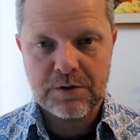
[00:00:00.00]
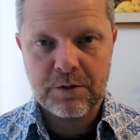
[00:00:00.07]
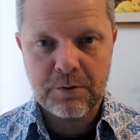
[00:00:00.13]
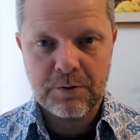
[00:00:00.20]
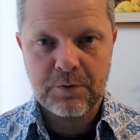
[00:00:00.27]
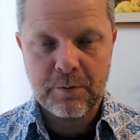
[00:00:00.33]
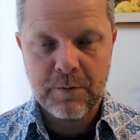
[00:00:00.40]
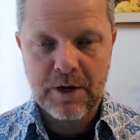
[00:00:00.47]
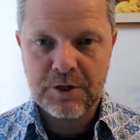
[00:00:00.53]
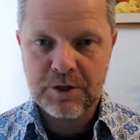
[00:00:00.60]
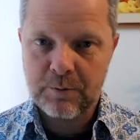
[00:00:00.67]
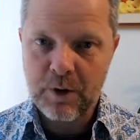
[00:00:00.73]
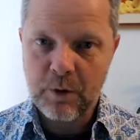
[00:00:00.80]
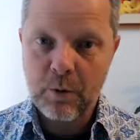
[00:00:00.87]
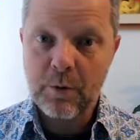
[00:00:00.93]
some
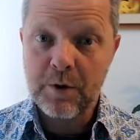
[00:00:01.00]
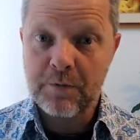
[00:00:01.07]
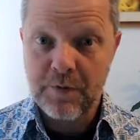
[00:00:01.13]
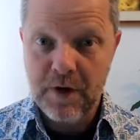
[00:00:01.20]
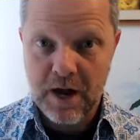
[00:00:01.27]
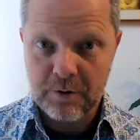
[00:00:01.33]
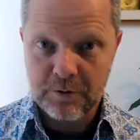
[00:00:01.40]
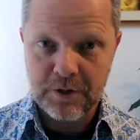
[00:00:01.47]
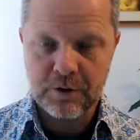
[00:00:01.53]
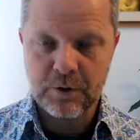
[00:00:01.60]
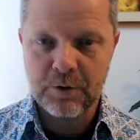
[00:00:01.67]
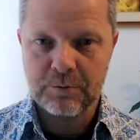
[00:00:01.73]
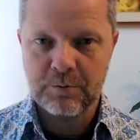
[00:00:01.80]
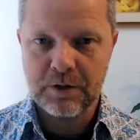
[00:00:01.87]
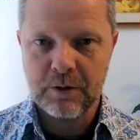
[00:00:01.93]
information about what we found in
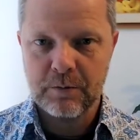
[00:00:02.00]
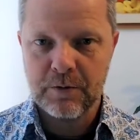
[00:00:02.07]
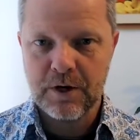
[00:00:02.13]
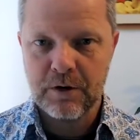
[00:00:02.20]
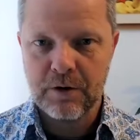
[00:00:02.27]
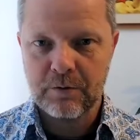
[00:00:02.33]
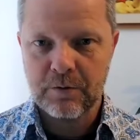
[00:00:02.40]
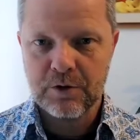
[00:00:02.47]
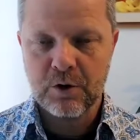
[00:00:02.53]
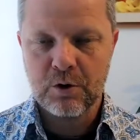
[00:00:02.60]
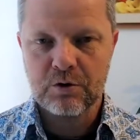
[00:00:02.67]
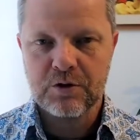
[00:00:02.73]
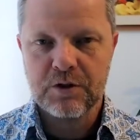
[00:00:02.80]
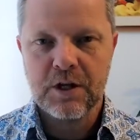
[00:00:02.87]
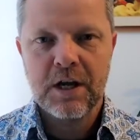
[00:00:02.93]
those preliminary
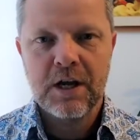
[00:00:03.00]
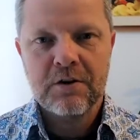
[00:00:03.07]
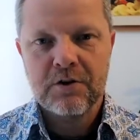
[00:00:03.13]
results.